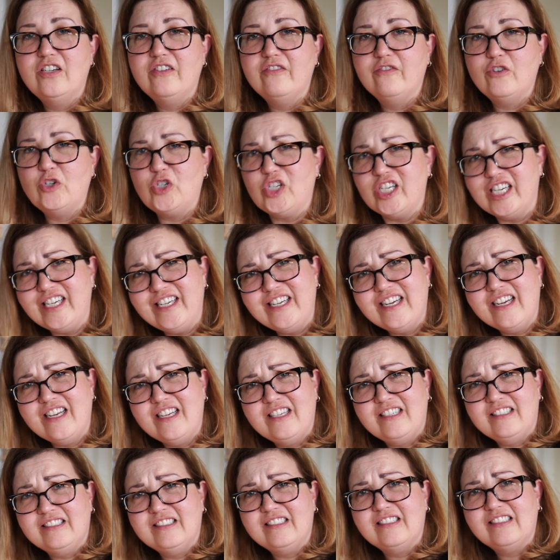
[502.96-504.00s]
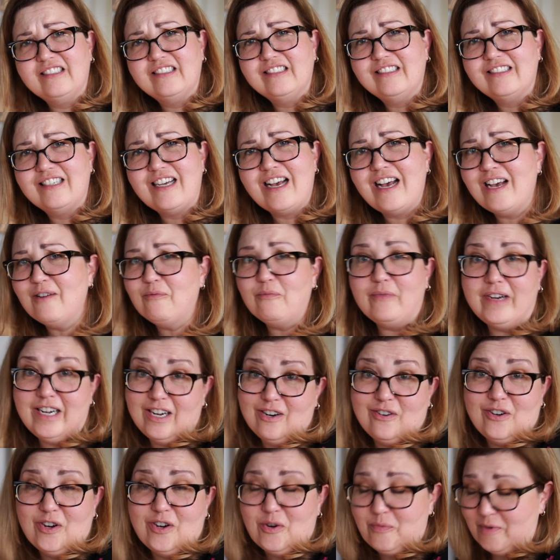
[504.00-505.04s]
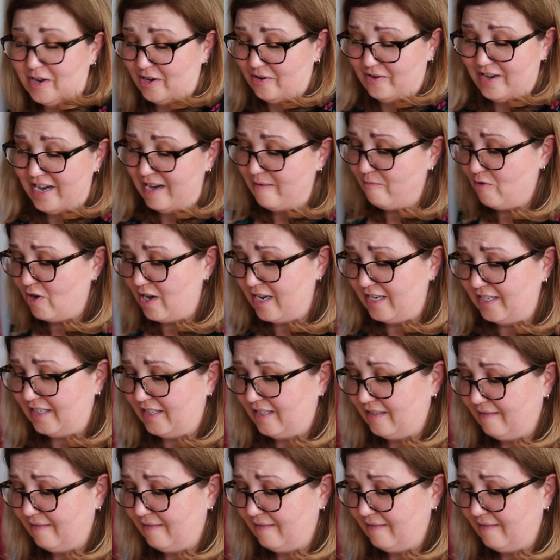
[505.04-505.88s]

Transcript: Virginia. We don't know what her name was.